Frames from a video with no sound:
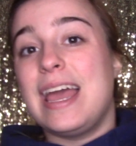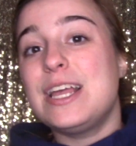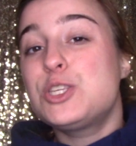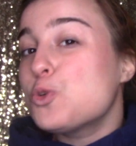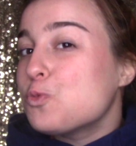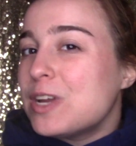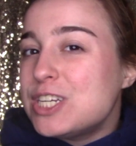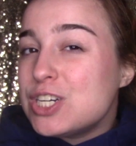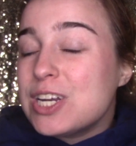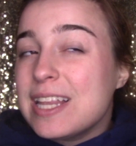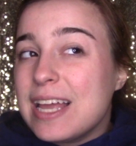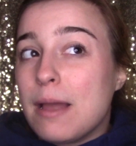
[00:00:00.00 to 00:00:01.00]
it's
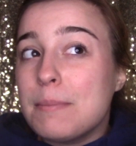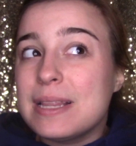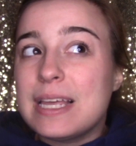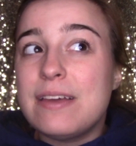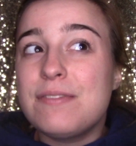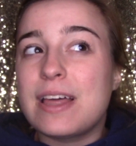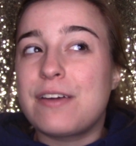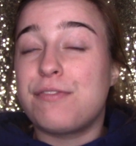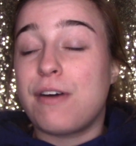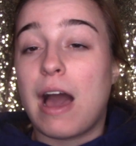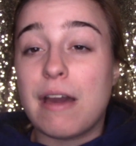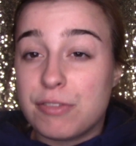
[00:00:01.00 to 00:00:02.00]
originally, I believe, like
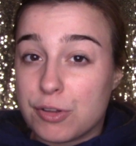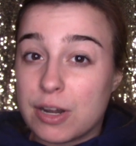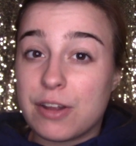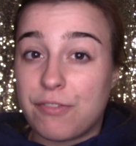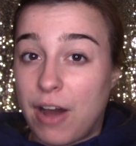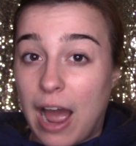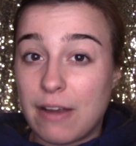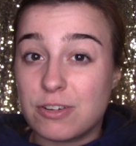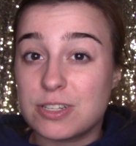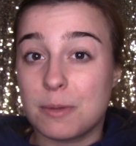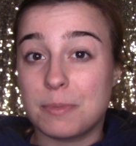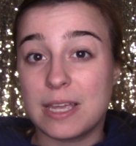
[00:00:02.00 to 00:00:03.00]
$5.35 or
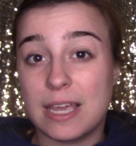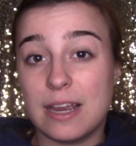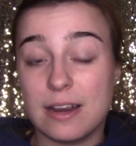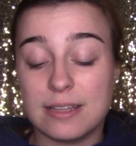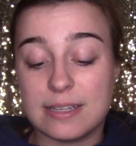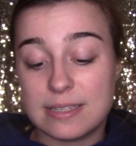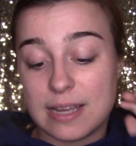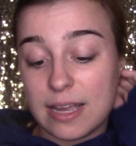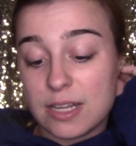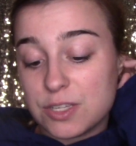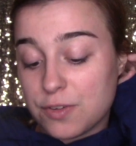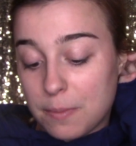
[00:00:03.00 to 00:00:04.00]
something here in the
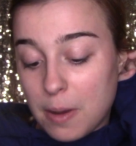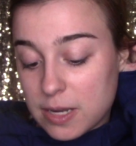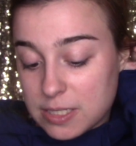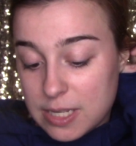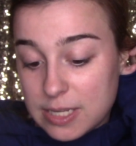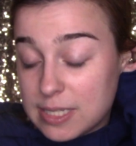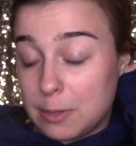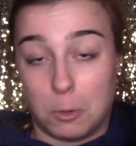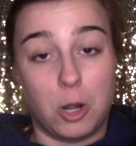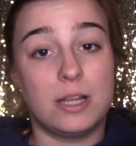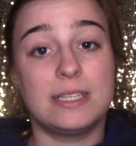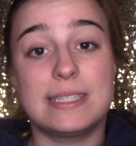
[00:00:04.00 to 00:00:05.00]
States for a box of this. They were
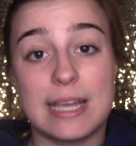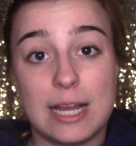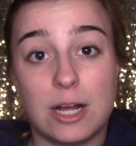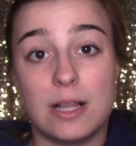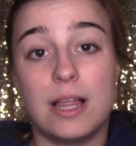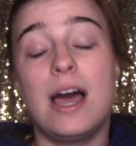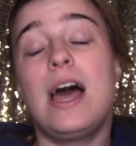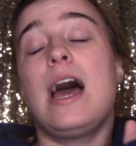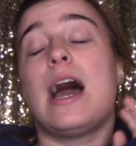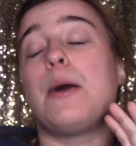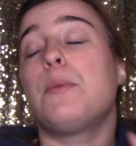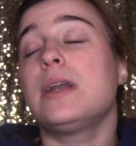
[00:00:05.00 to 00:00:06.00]
on sale.
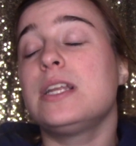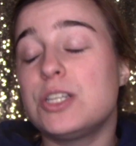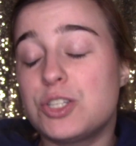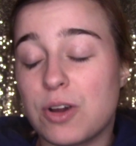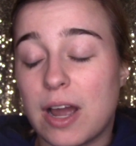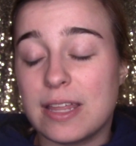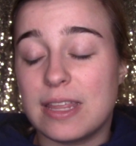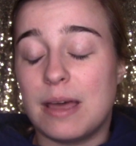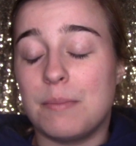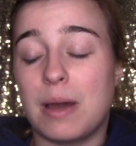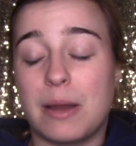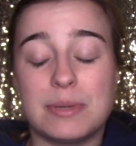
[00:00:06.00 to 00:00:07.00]
I wanted to try
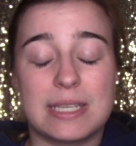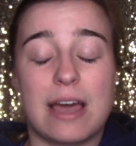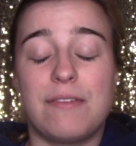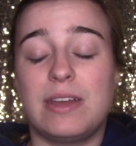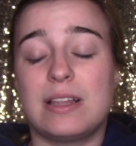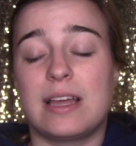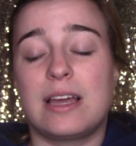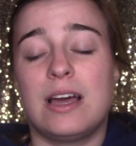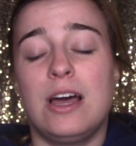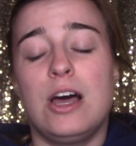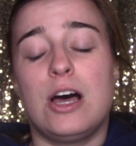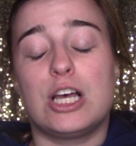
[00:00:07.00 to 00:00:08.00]
them. I was having like
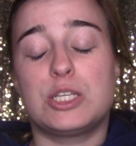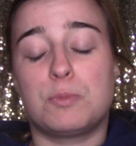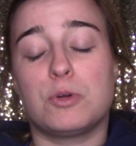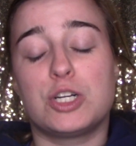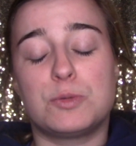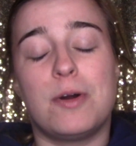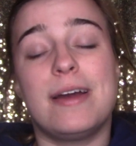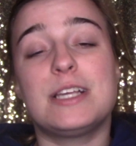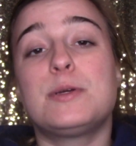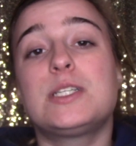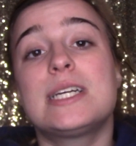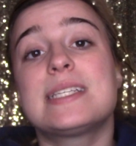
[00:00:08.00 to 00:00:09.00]
a splurge moment,
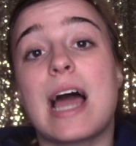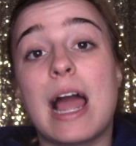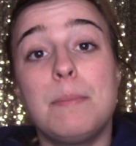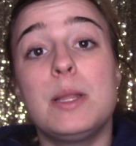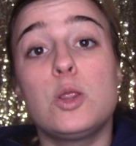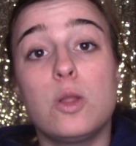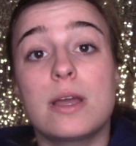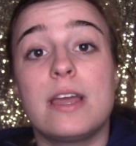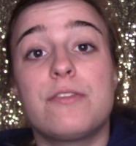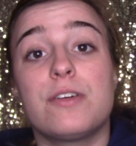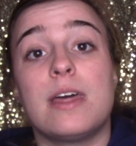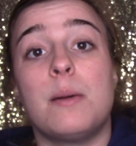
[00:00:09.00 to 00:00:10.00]
especially because I've been looking
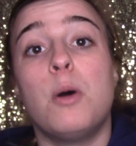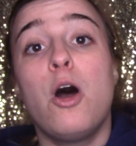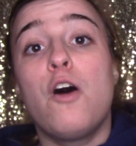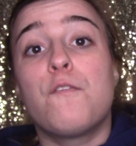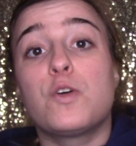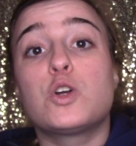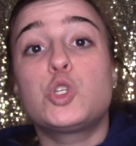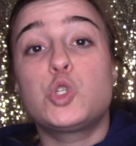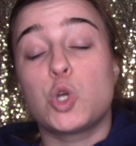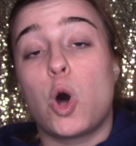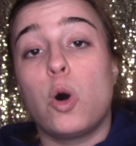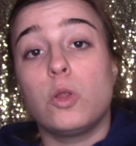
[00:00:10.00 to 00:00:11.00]
for them for
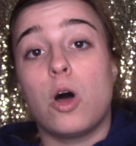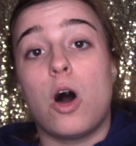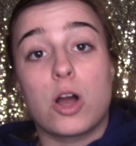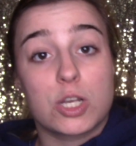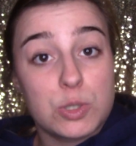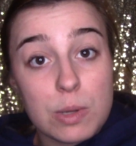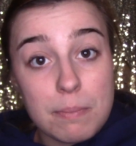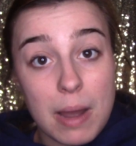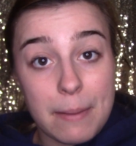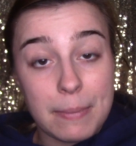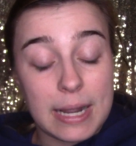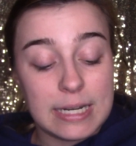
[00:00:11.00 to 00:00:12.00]
so long. So in
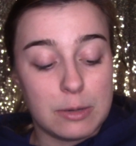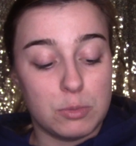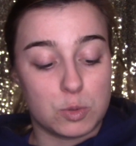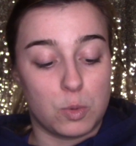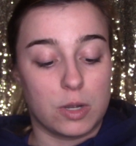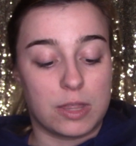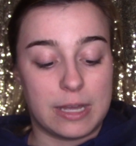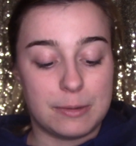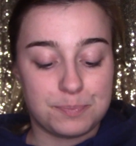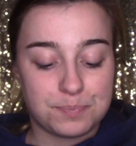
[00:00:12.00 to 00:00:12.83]
my mind, it was worth it.